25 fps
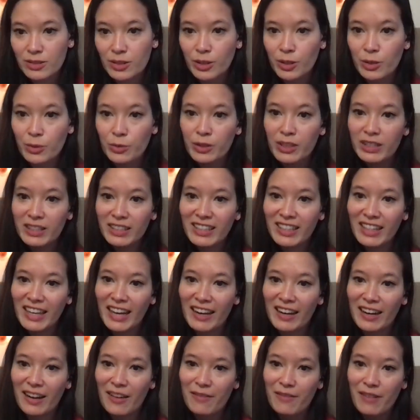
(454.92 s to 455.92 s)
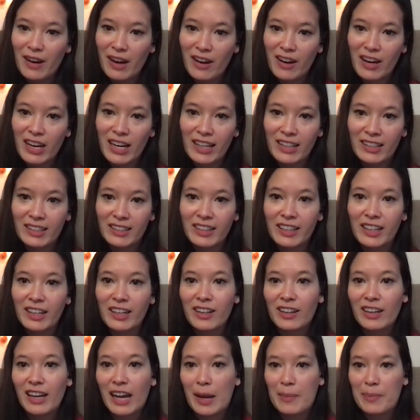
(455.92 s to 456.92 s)
you really get a very
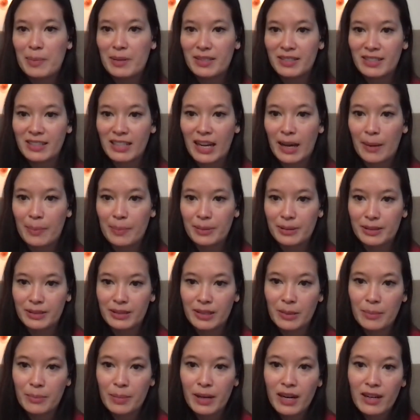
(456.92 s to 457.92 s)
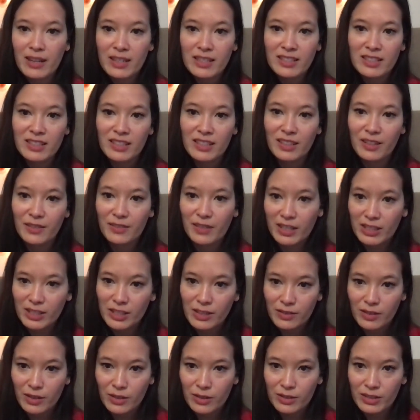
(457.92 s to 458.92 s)
clear apples to apples comparison of each
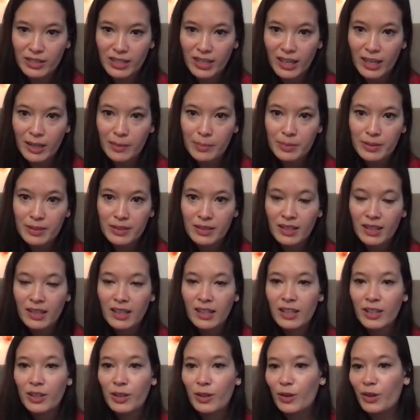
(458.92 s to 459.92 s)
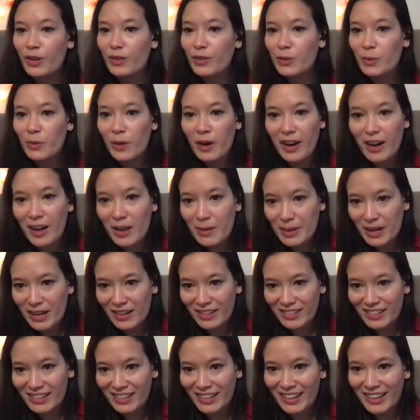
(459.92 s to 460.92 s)
of those types. You don't have to worry
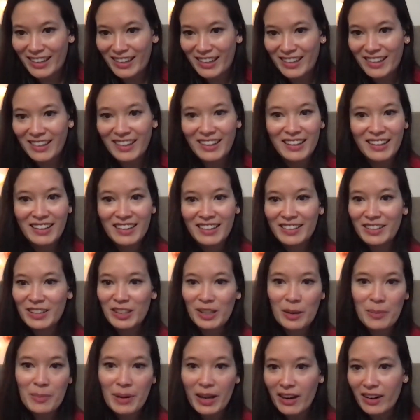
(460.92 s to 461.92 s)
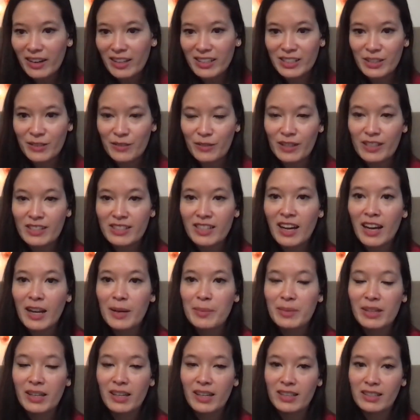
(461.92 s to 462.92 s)
about like comparing different
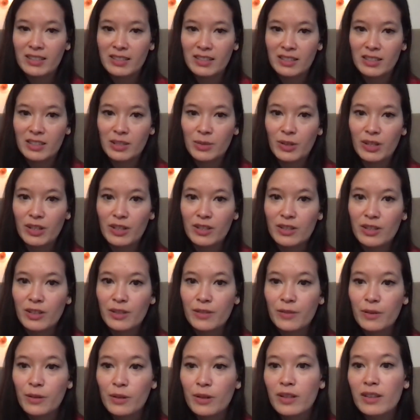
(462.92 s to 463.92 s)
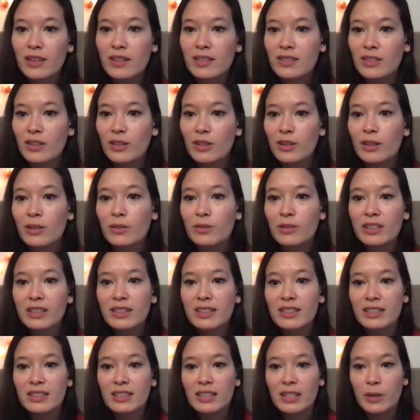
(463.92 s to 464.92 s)
timelines and so on and so forth. And so you can
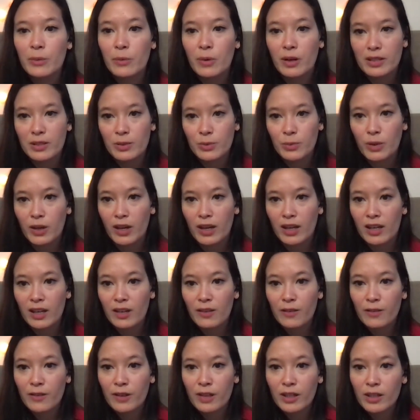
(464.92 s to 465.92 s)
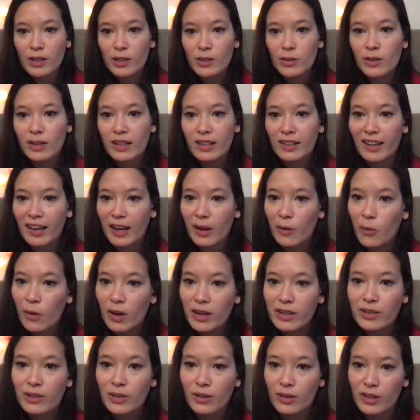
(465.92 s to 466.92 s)
really see what's working for you and like
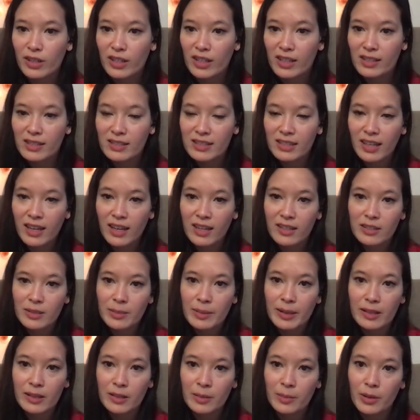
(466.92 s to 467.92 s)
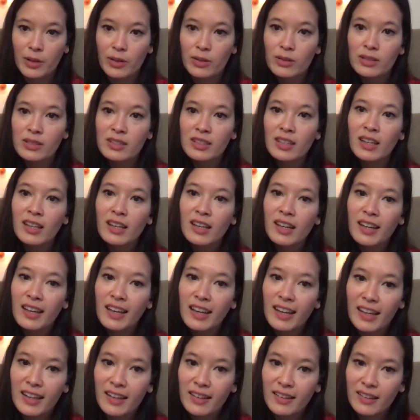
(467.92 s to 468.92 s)
what your audience cares about the most
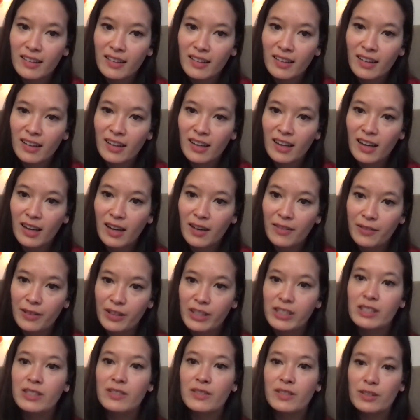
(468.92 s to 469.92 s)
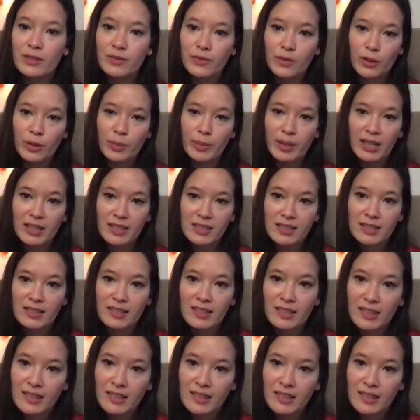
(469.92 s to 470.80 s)
in for each of those formats.